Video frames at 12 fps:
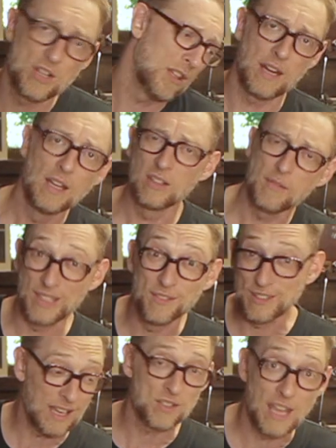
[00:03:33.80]
um,
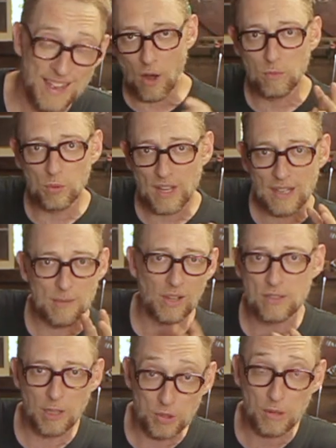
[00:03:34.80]
also, I'll let you know that
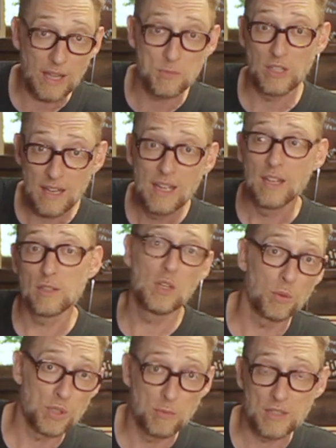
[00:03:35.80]
any of the downloads you need, all
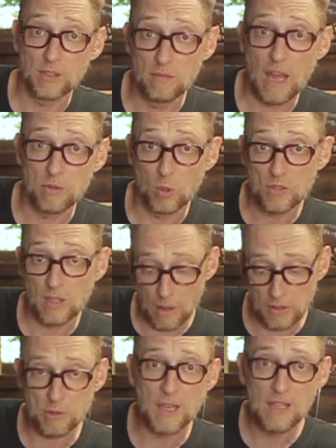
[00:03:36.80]
the information is in the
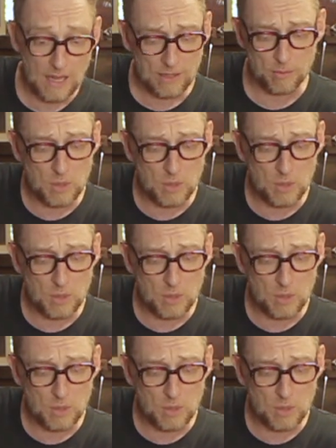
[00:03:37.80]
video description.